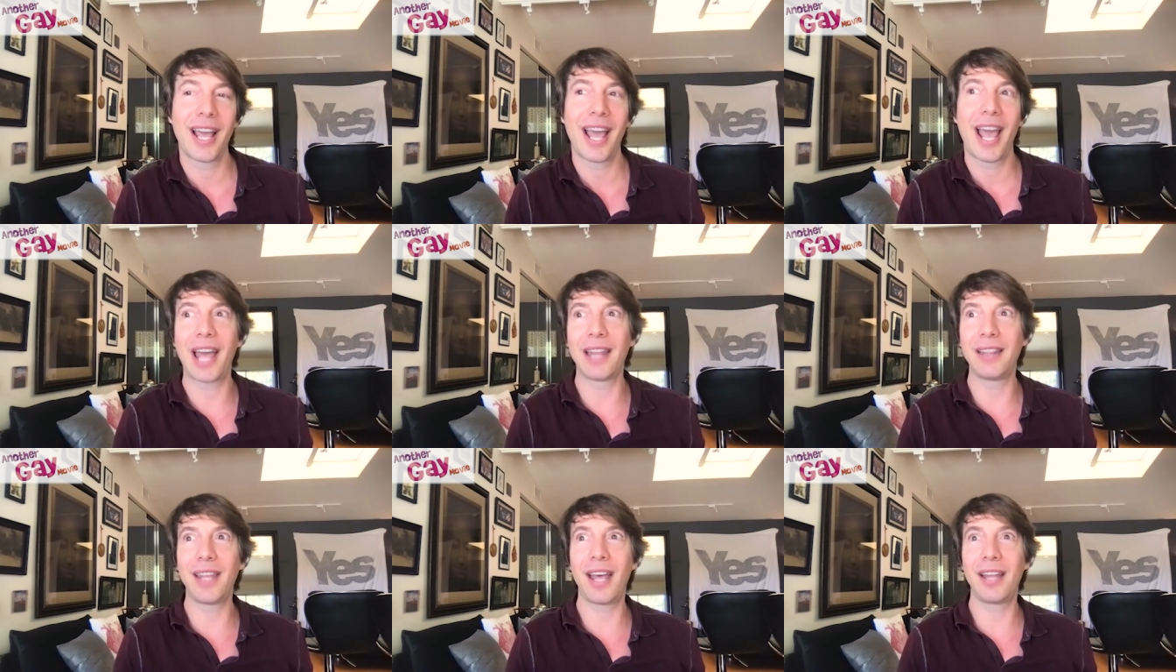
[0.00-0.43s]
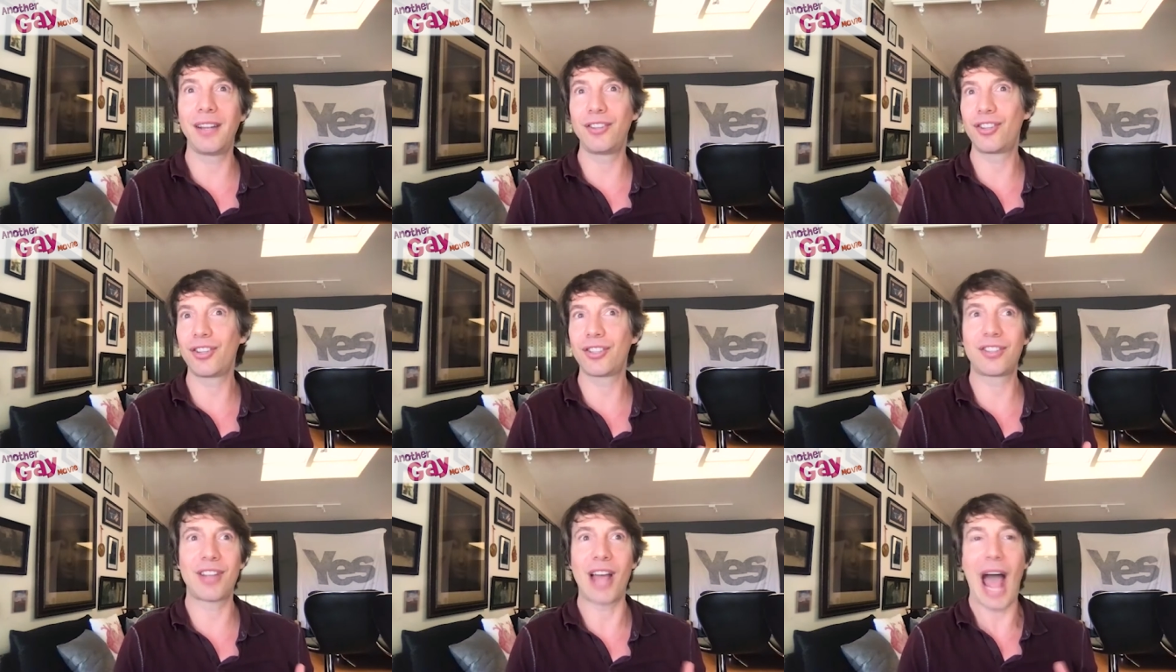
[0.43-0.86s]
and then
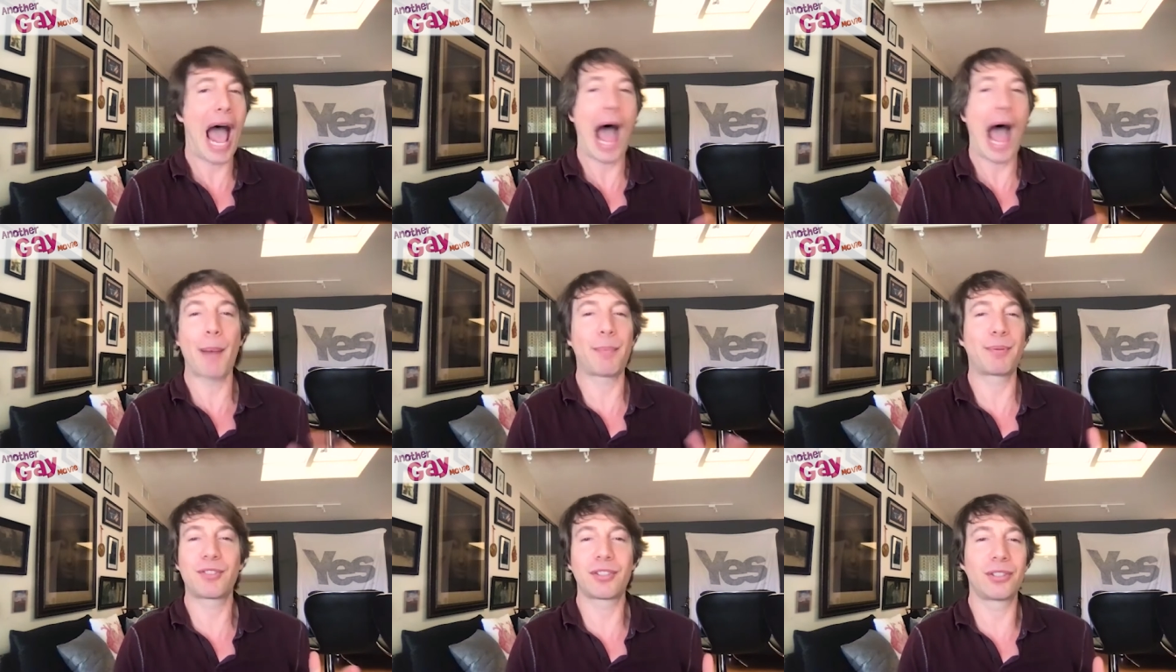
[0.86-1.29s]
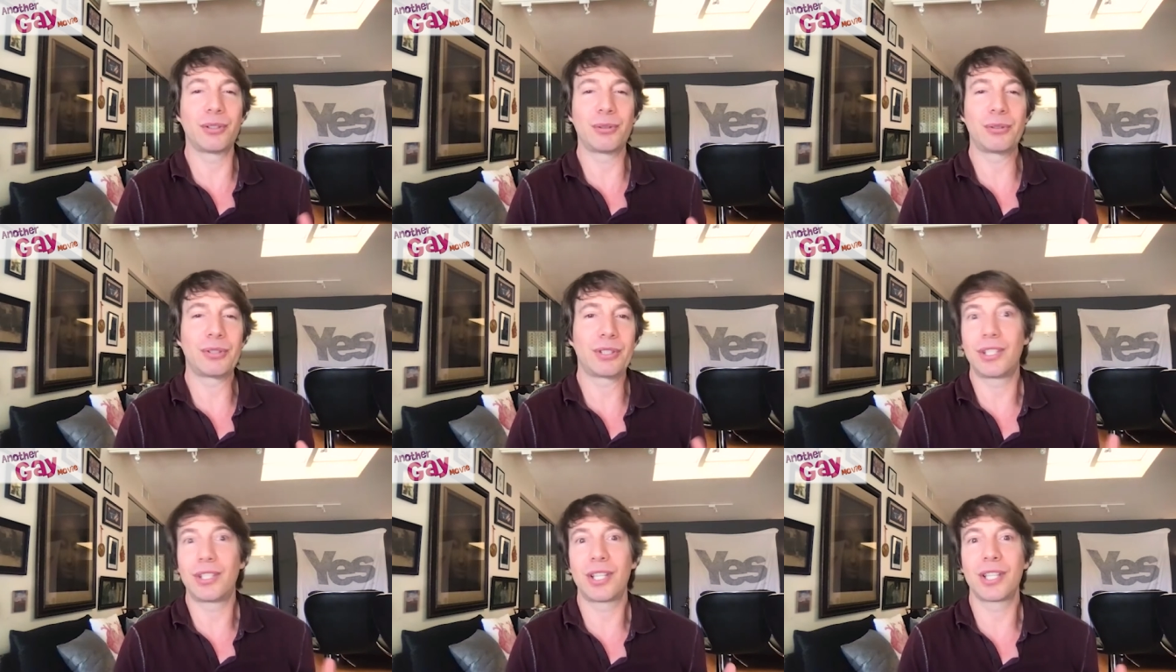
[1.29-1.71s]
just
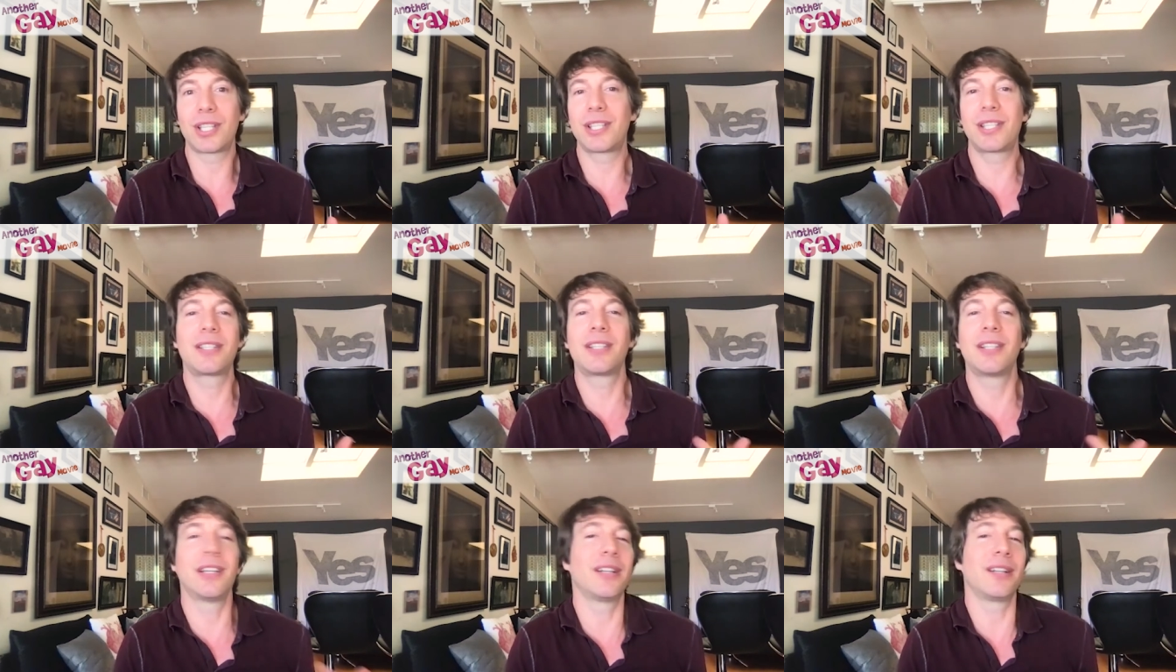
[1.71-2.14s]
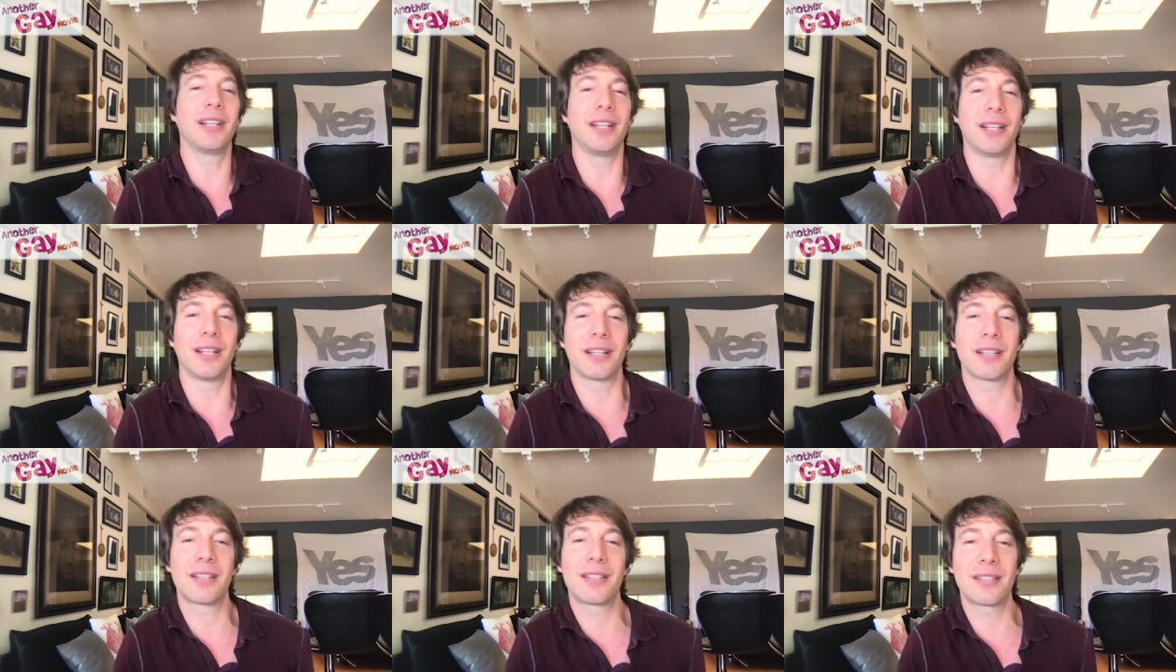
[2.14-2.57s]
absolute just
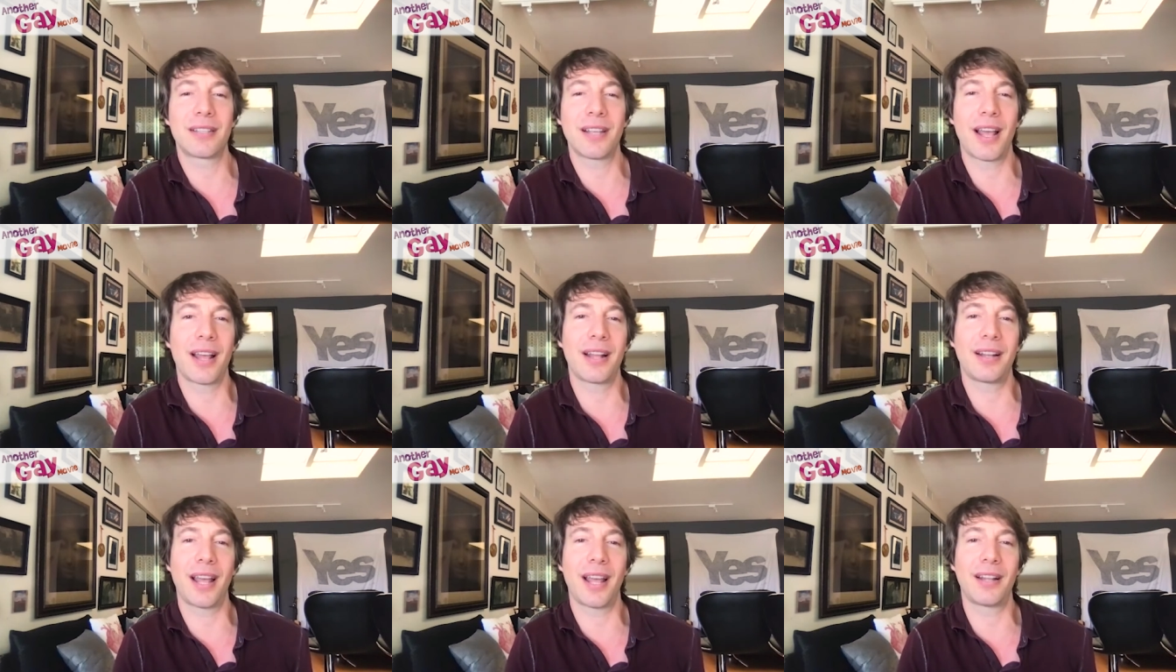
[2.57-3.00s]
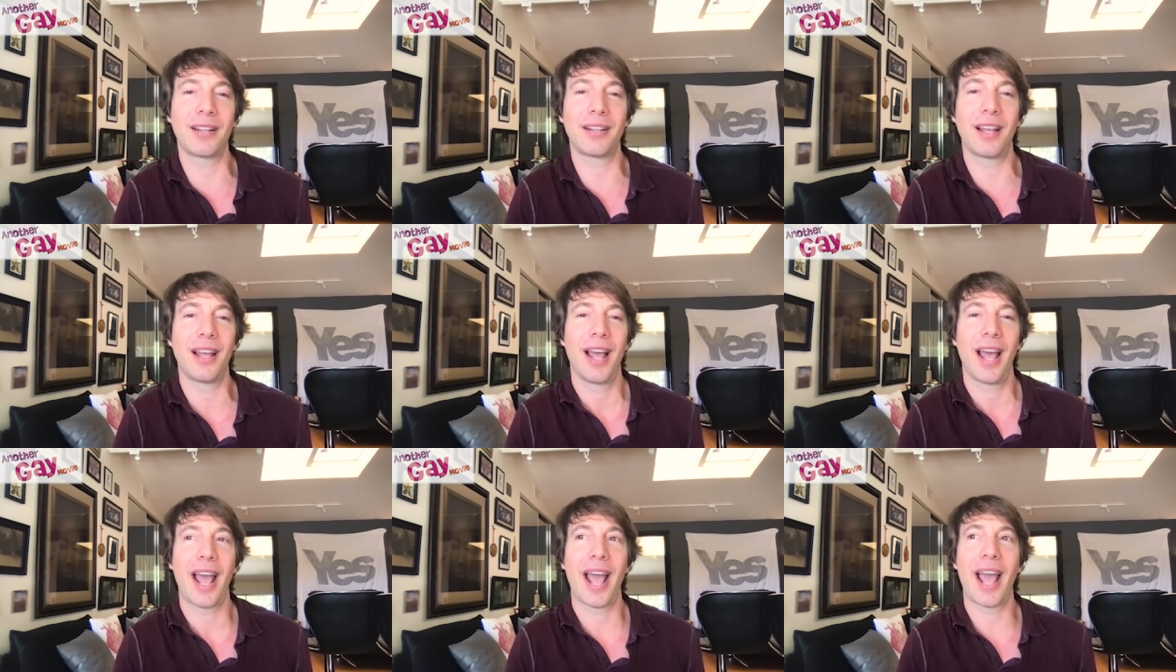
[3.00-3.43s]
silliness and
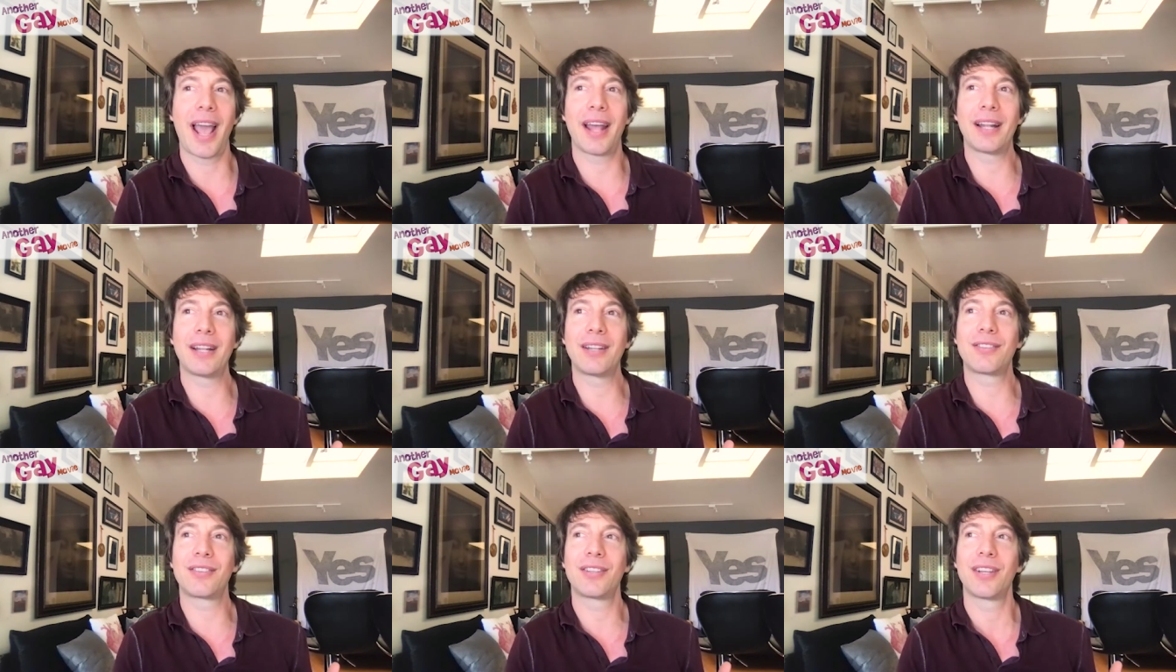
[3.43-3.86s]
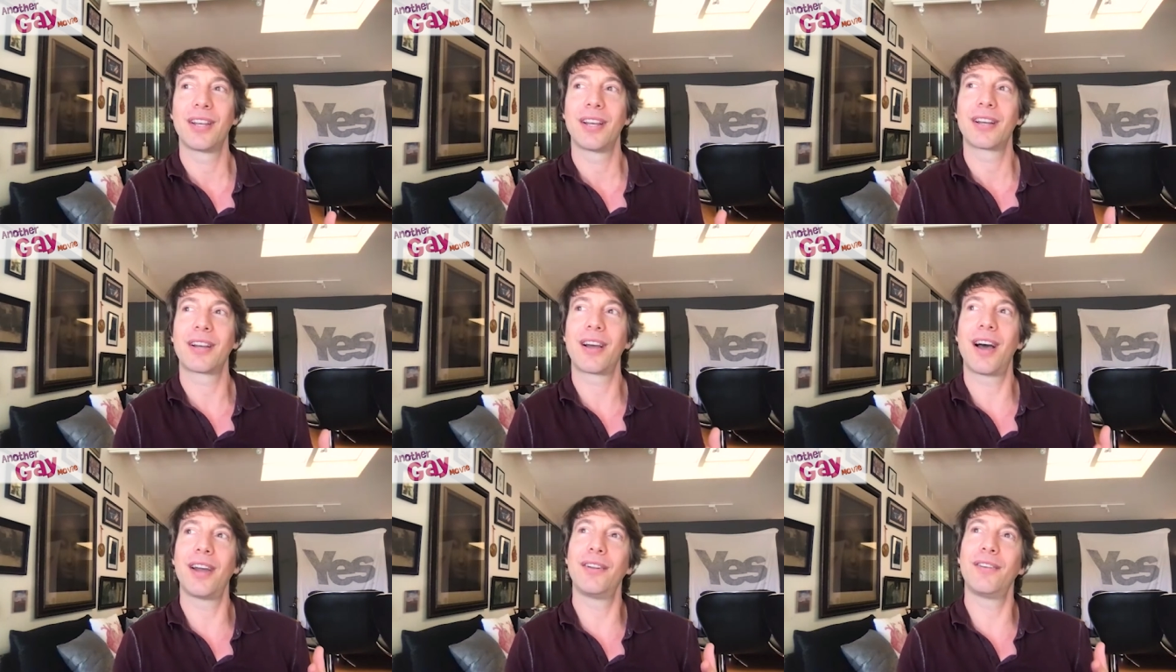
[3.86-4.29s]
and and
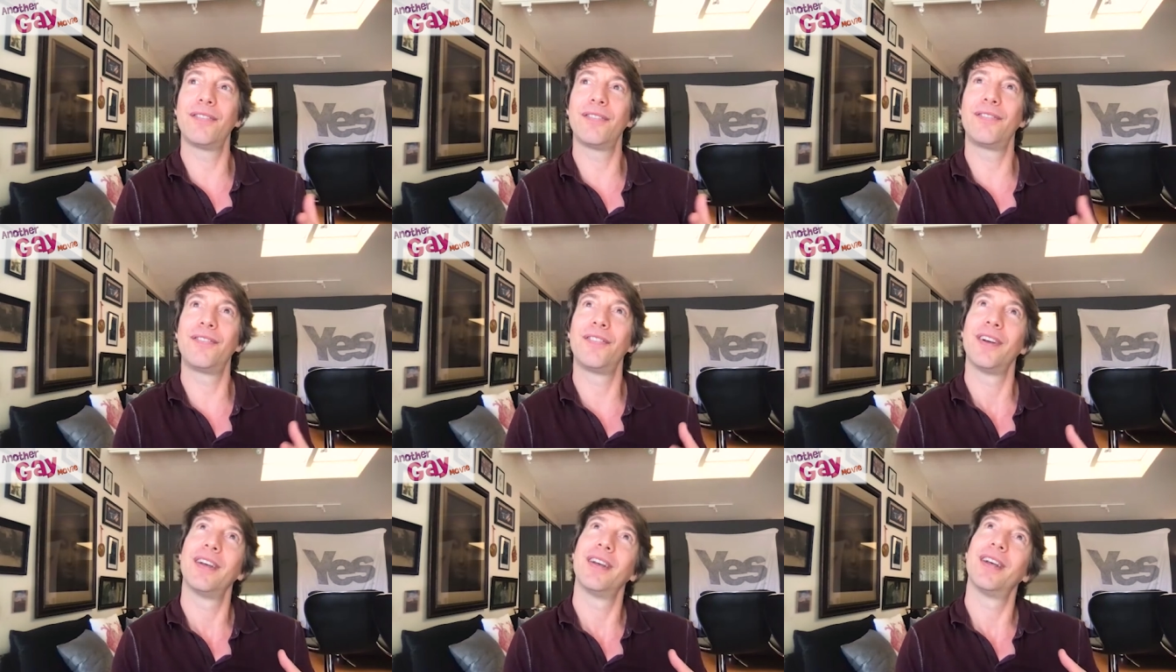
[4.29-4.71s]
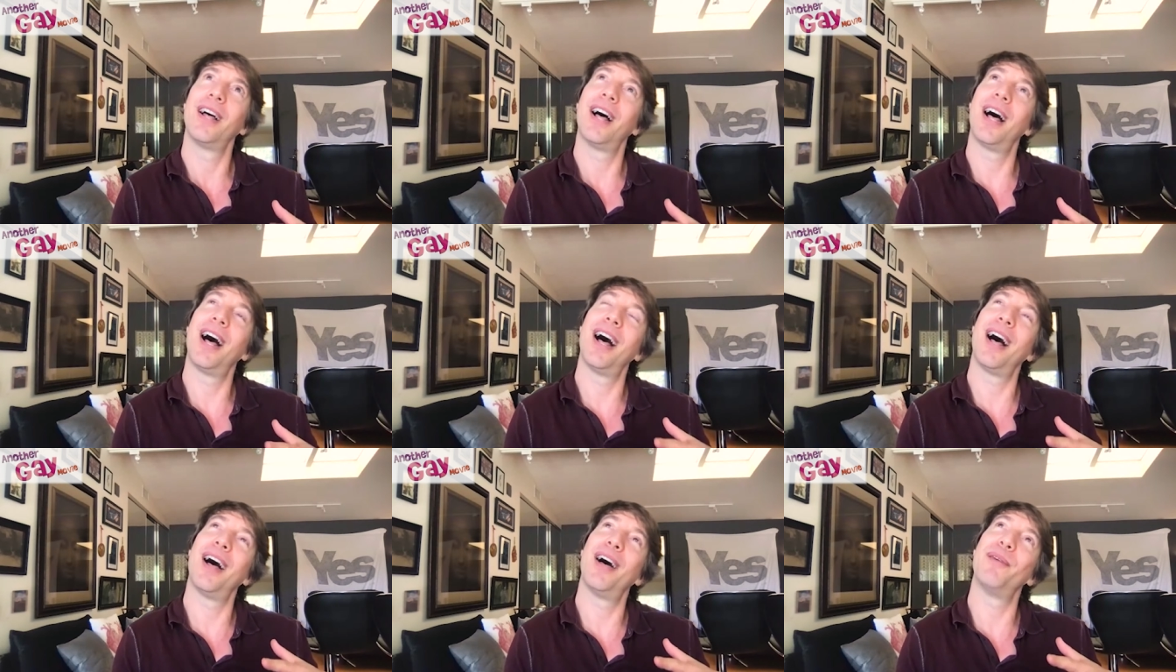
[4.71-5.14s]
kind of
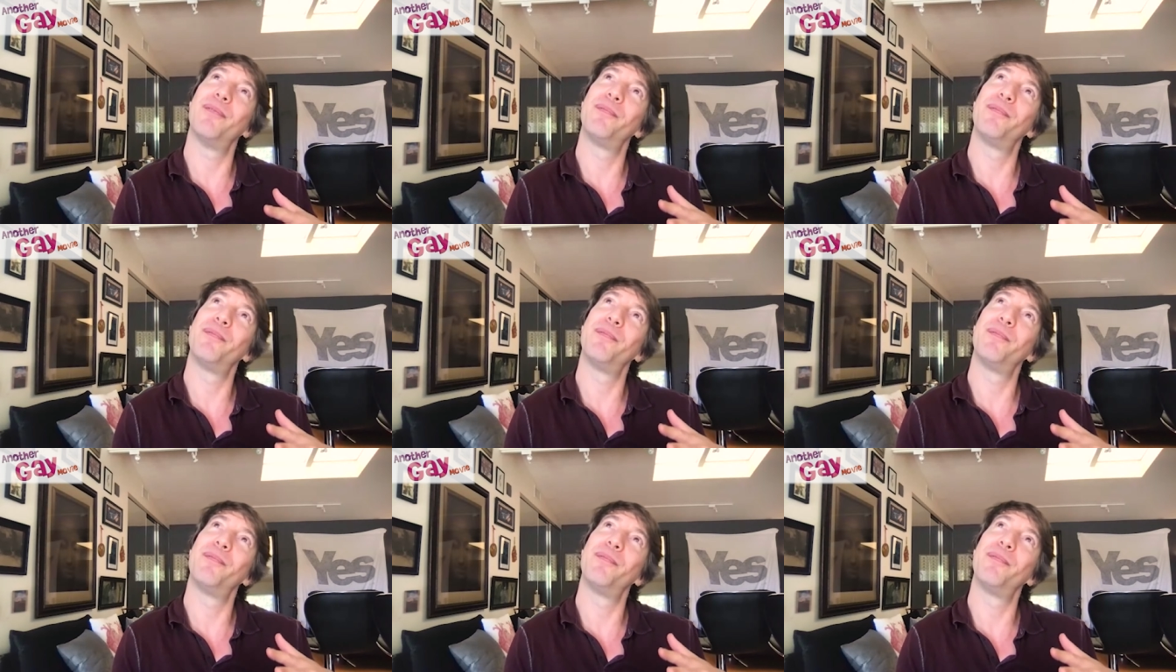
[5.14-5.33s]
uh,